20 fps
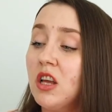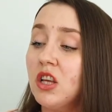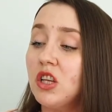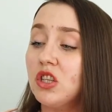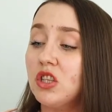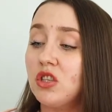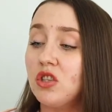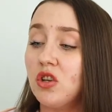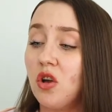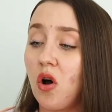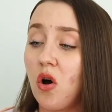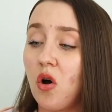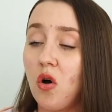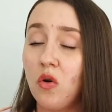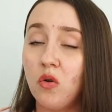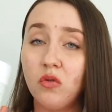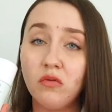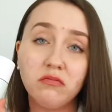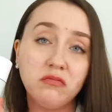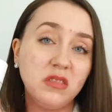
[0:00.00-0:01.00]

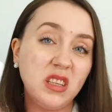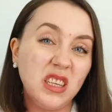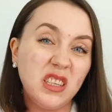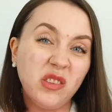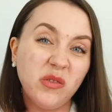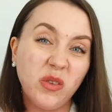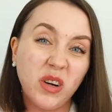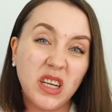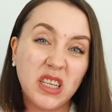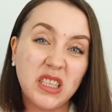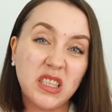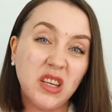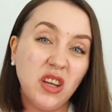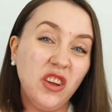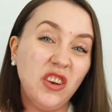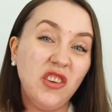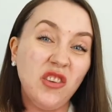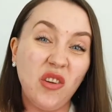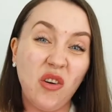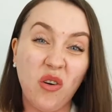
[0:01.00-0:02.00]
So this was
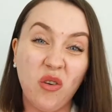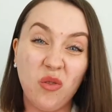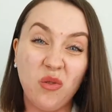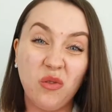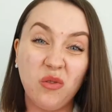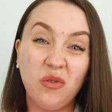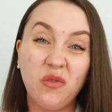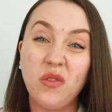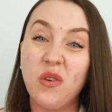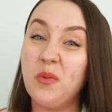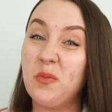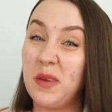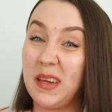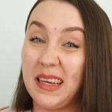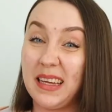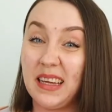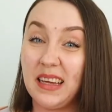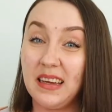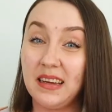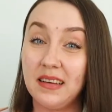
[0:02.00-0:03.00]
a no for
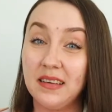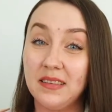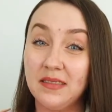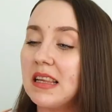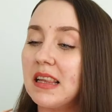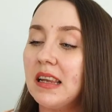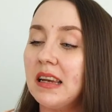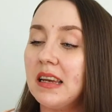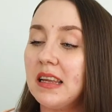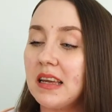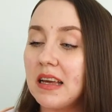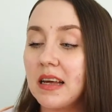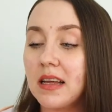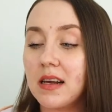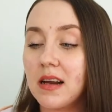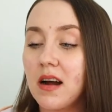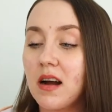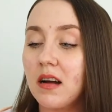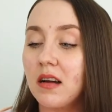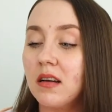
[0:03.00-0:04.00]
me.
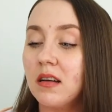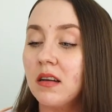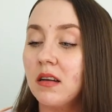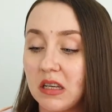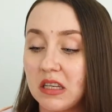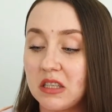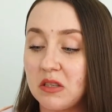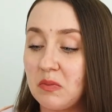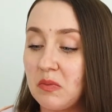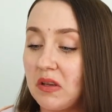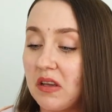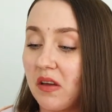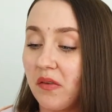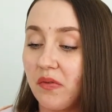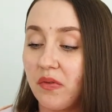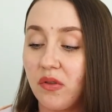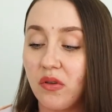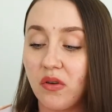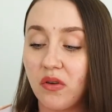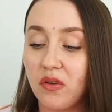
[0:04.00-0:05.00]
Lierac
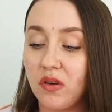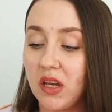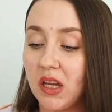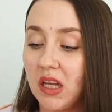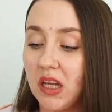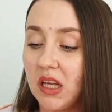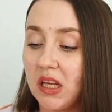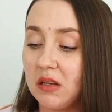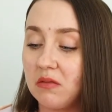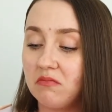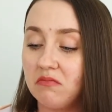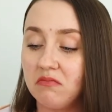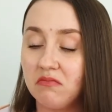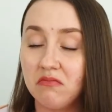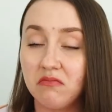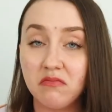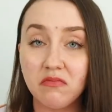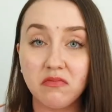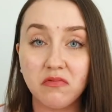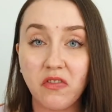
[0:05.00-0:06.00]
SPF 30
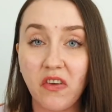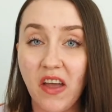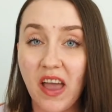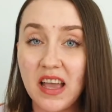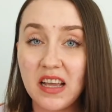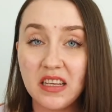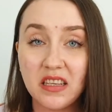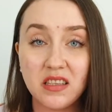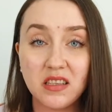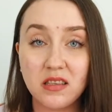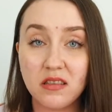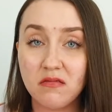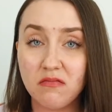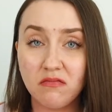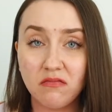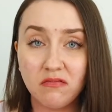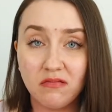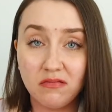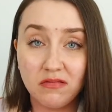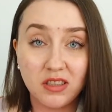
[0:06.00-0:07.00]
face
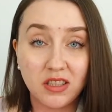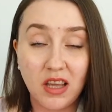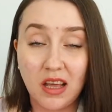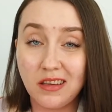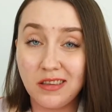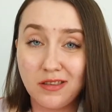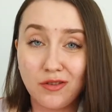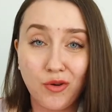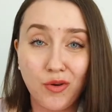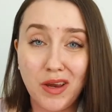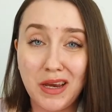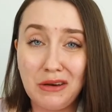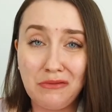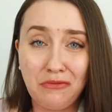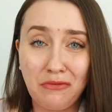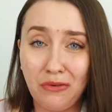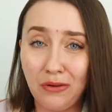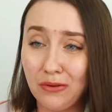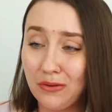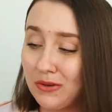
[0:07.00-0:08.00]

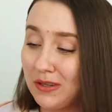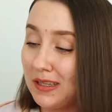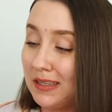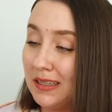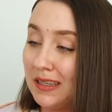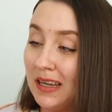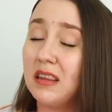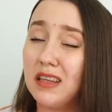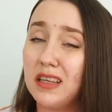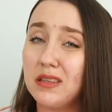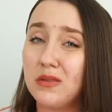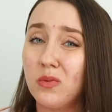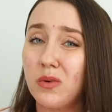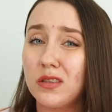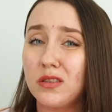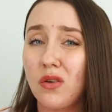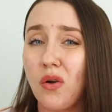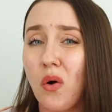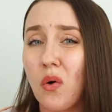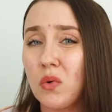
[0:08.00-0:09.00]
sunscreen fluid. This
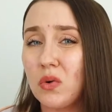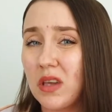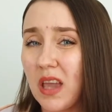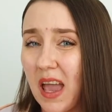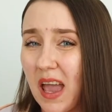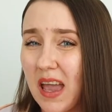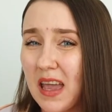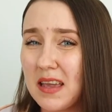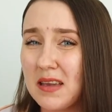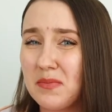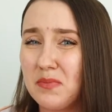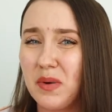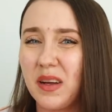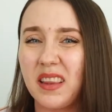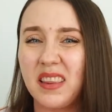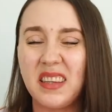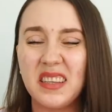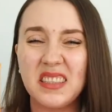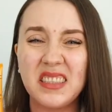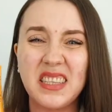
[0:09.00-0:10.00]
was okay,
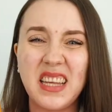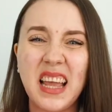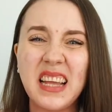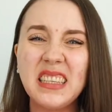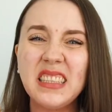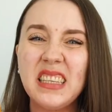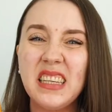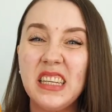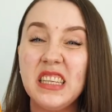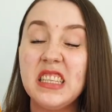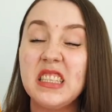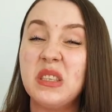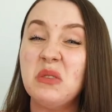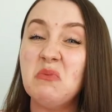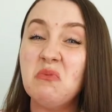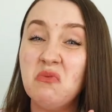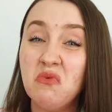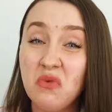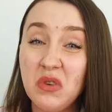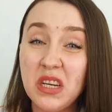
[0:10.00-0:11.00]
but the scent is
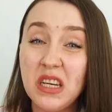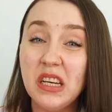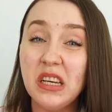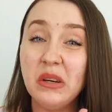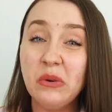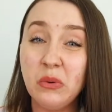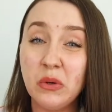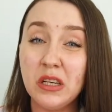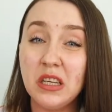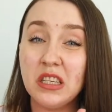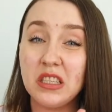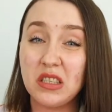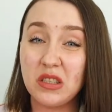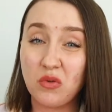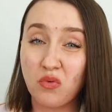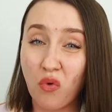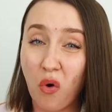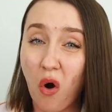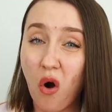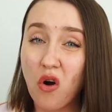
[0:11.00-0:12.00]
really, really
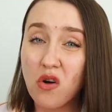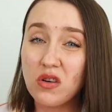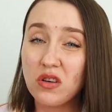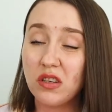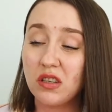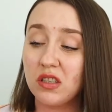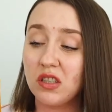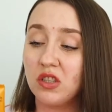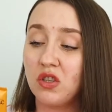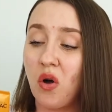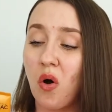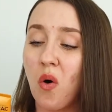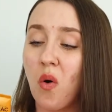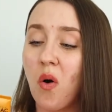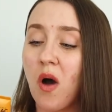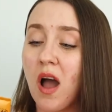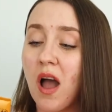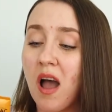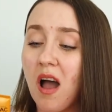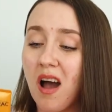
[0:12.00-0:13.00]
strong.
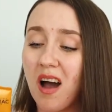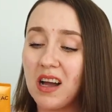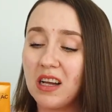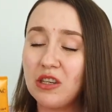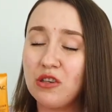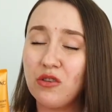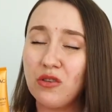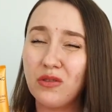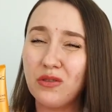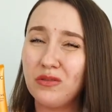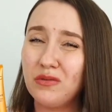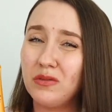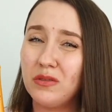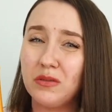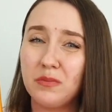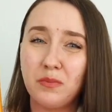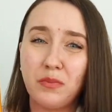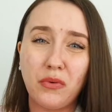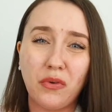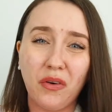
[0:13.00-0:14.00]
So I
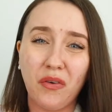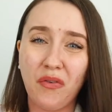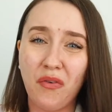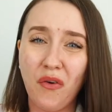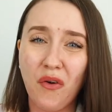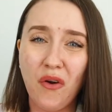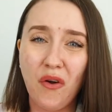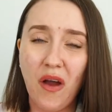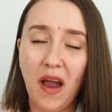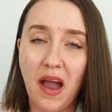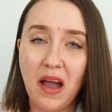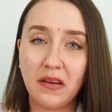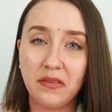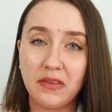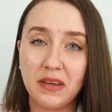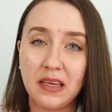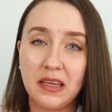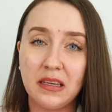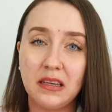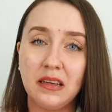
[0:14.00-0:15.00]
don't prefer
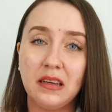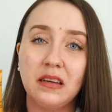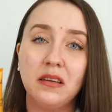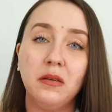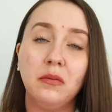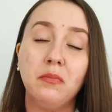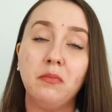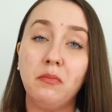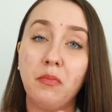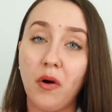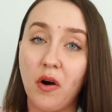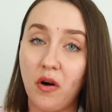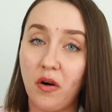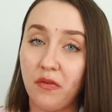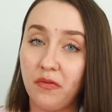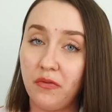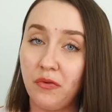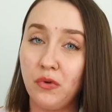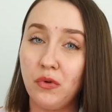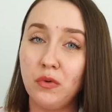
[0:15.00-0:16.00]
having
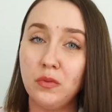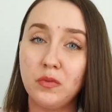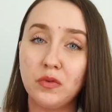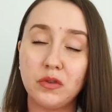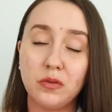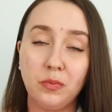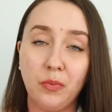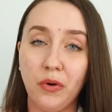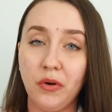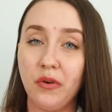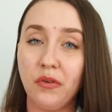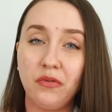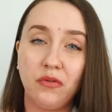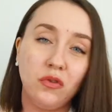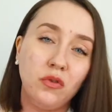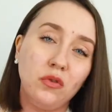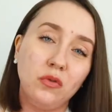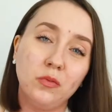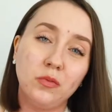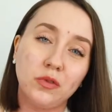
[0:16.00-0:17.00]

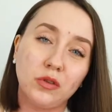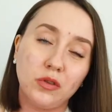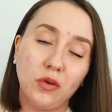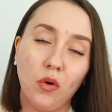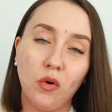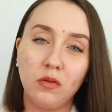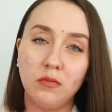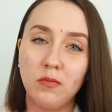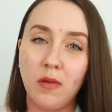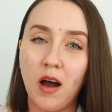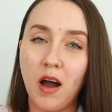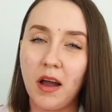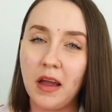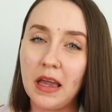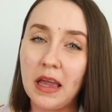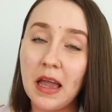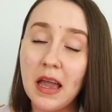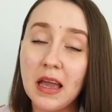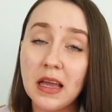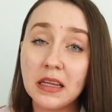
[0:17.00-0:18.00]
perfumes on
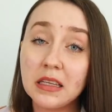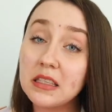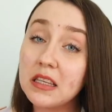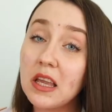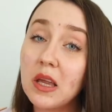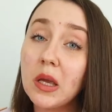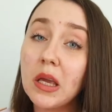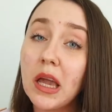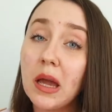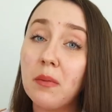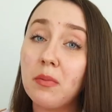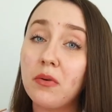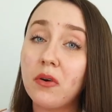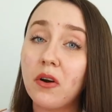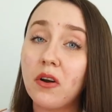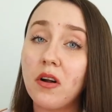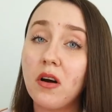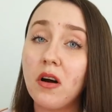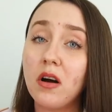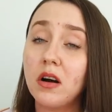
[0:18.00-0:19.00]
my skincare
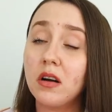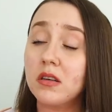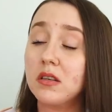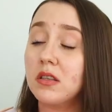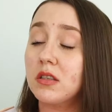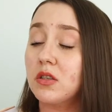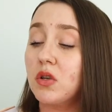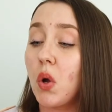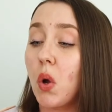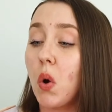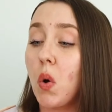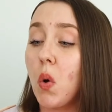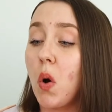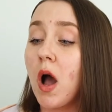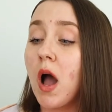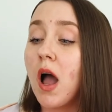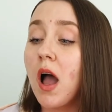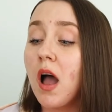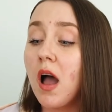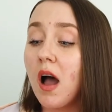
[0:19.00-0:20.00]
products.
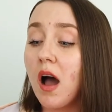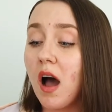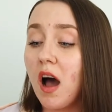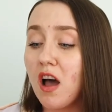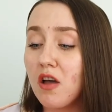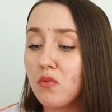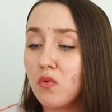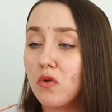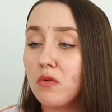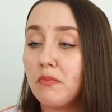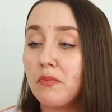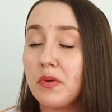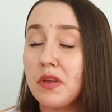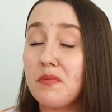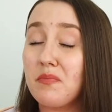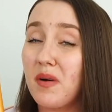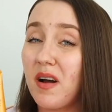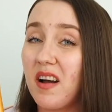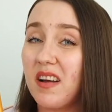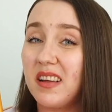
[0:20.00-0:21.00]
So I won't be
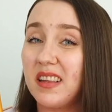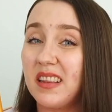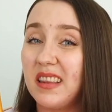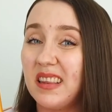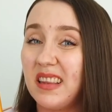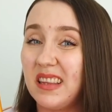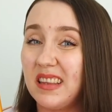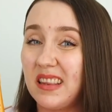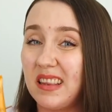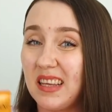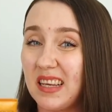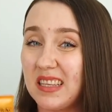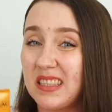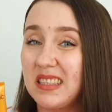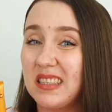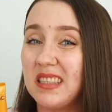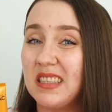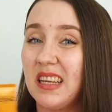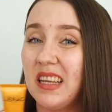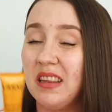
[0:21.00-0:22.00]
buying
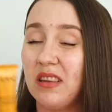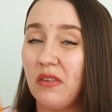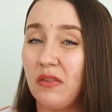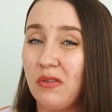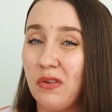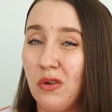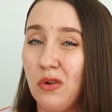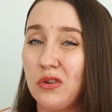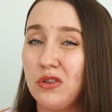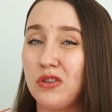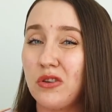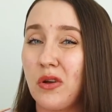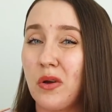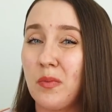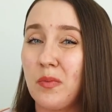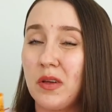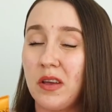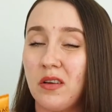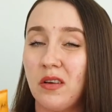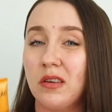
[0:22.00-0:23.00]
this in the future
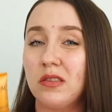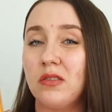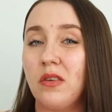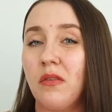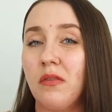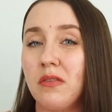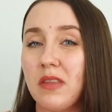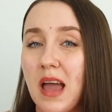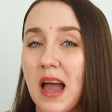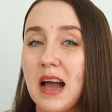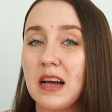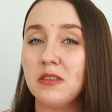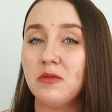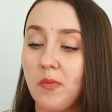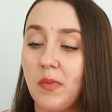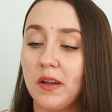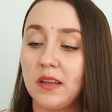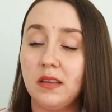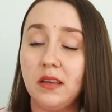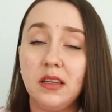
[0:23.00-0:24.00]
because of that.
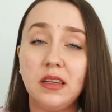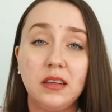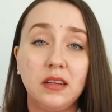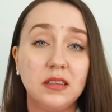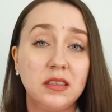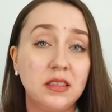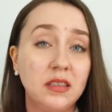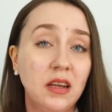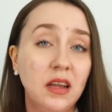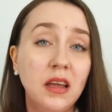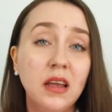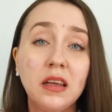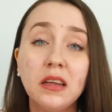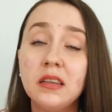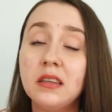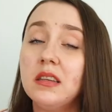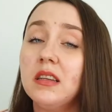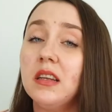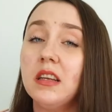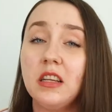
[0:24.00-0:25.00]
But this
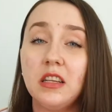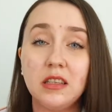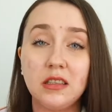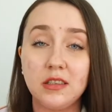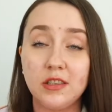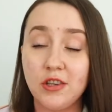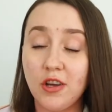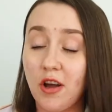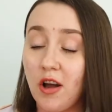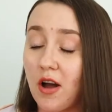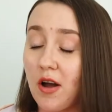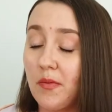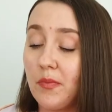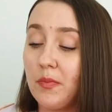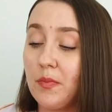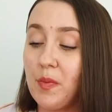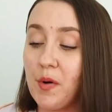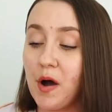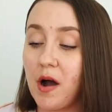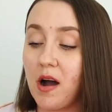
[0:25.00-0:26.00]
did its
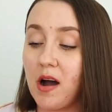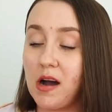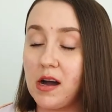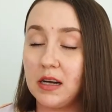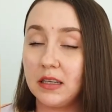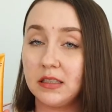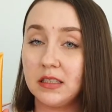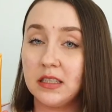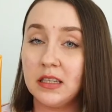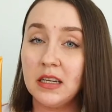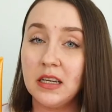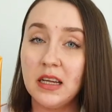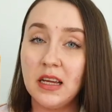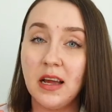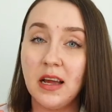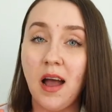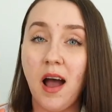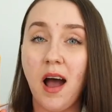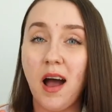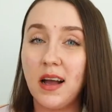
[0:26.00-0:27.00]
job, but
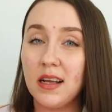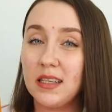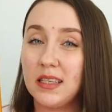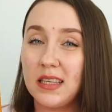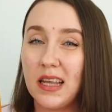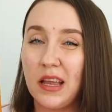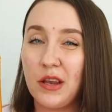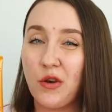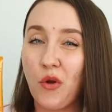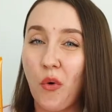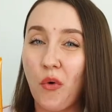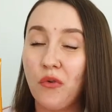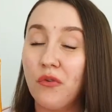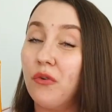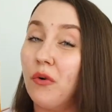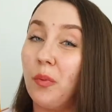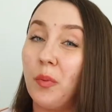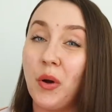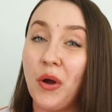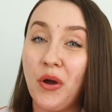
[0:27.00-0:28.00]
I say no
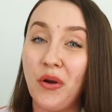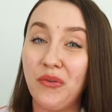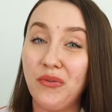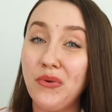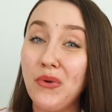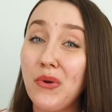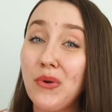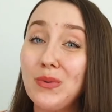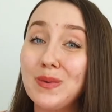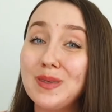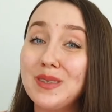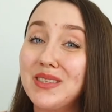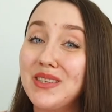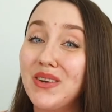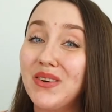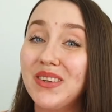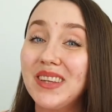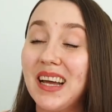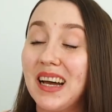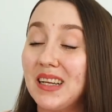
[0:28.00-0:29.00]
for perfumes,
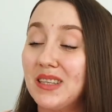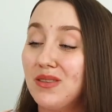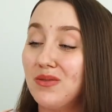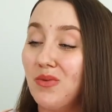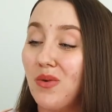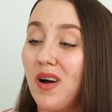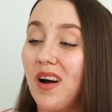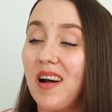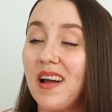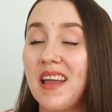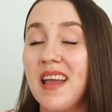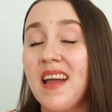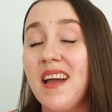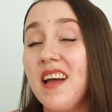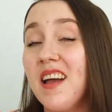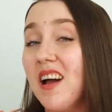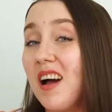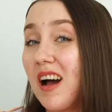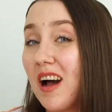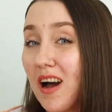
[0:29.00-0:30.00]
so that's why
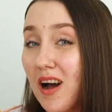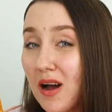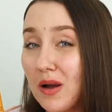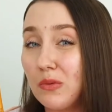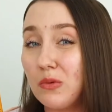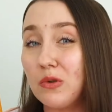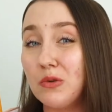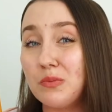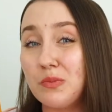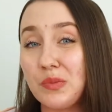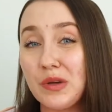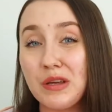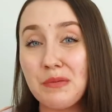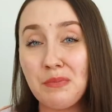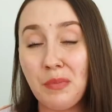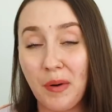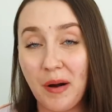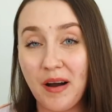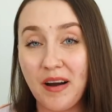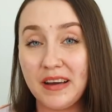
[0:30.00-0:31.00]
I won't be
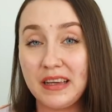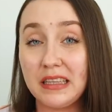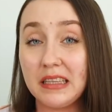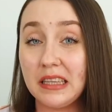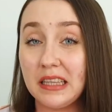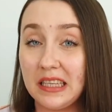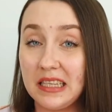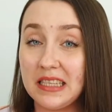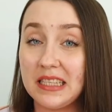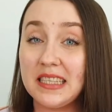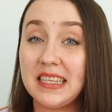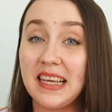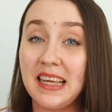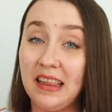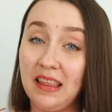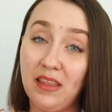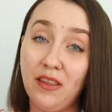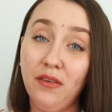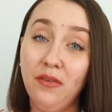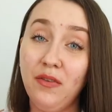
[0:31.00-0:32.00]
buying this
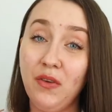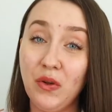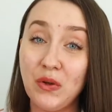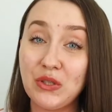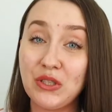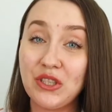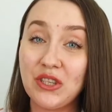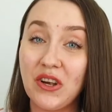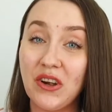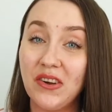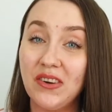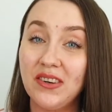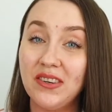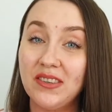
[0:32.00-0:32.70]
in the future.